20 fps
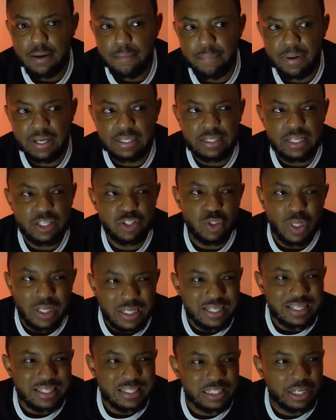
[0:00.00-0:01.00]
but it's
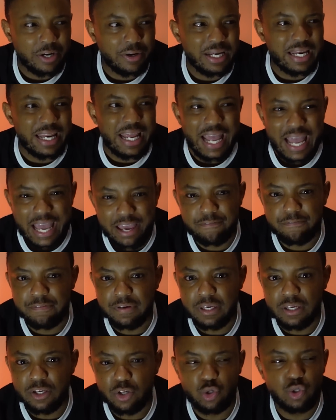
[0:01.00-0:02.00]
not necessarily
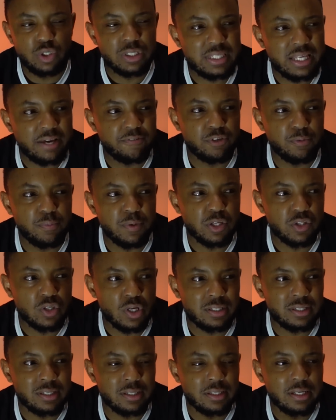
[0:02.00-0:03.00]
heavy. You just have to be a
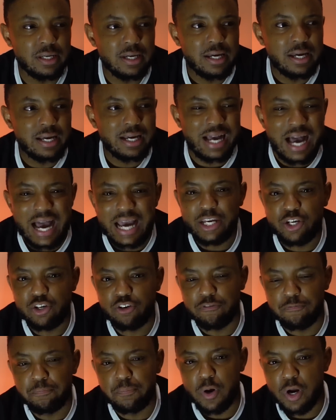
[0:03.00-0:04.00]
certain kind
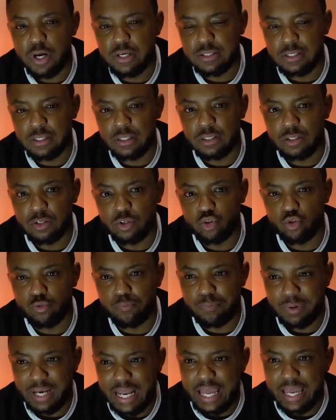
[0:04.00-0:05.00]
of person to
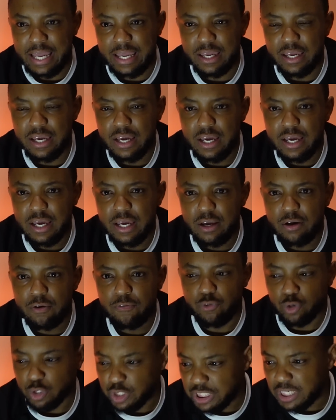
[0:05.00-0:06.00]
play
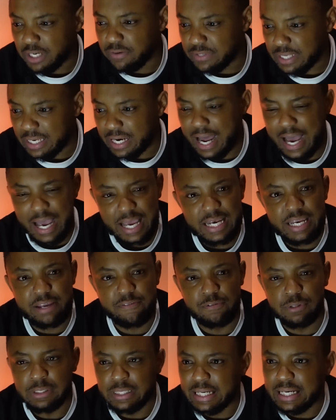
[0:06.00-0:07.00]
for Chiefs at a high
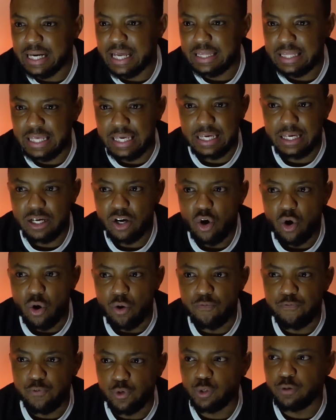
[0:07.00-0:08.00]
level. And I think
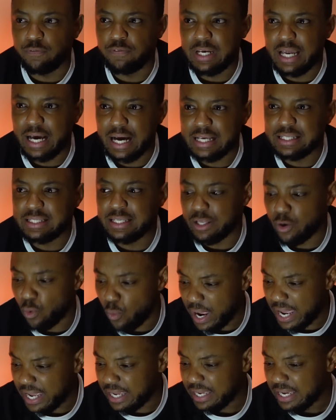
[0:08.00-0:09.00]
Umfundo Vilakazi, the
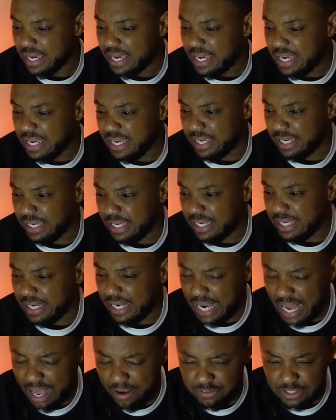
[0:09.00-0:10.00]
way he
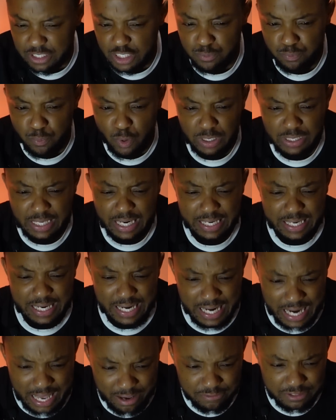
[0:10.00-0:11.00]
loves the spotlight,
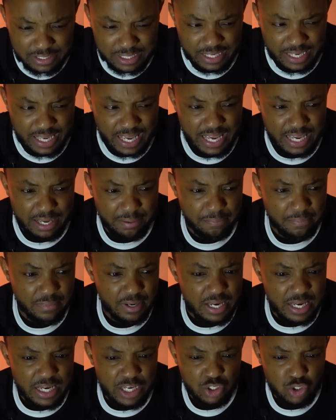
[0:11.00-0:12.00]
he loves the game,
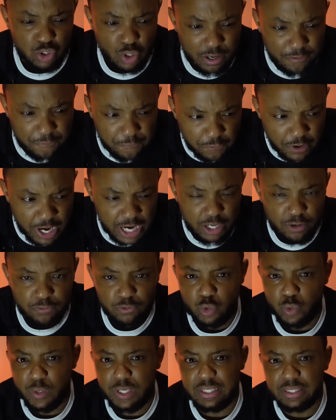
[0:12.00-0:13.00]
he's not afraid
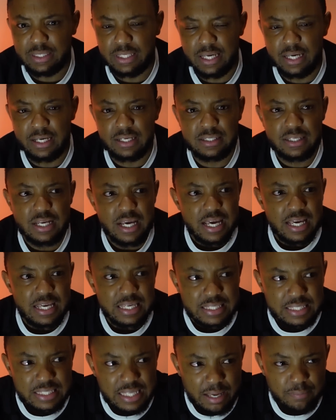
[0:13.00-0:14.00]
of doing things, he
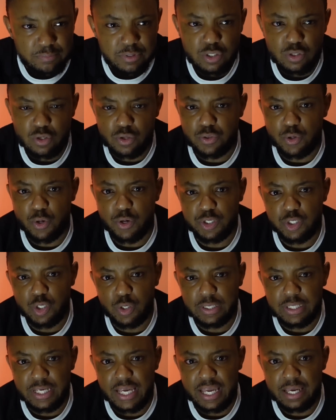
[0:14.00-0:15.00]
stamps his authority
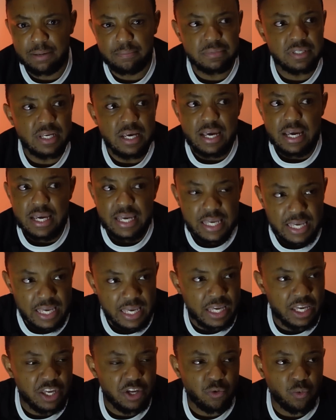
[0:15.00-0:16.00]
on games.
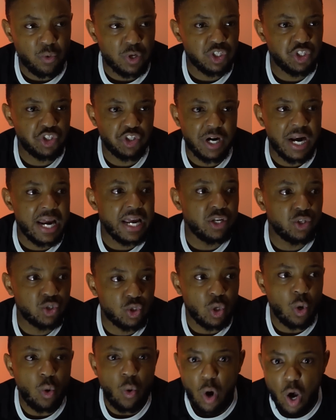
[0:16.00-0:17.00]
He was trying
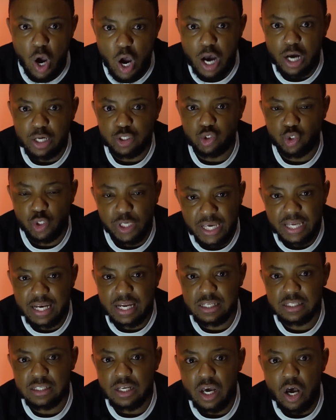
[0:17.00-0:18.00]
so hard to get
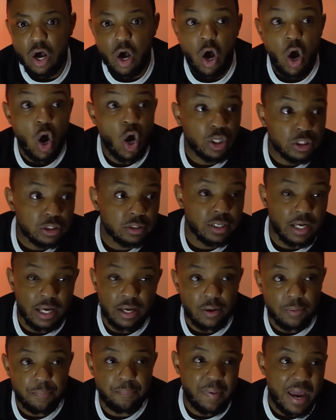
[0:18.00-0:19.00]
us on
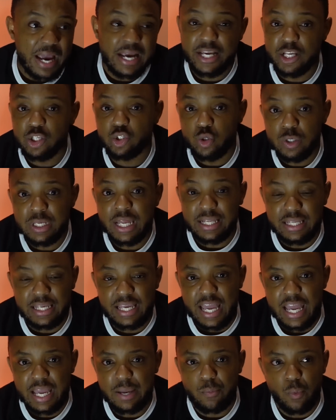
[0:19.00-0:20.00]
back into that
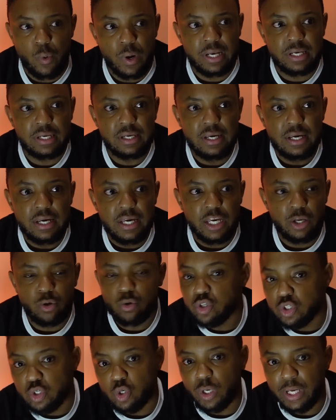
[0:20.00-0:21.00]
game when it
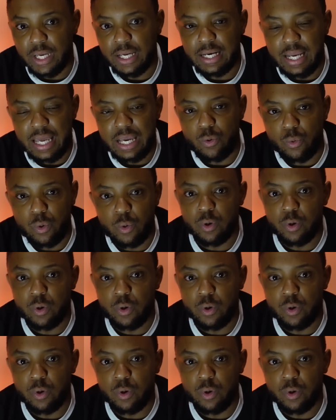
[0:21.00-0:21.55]
was looking like we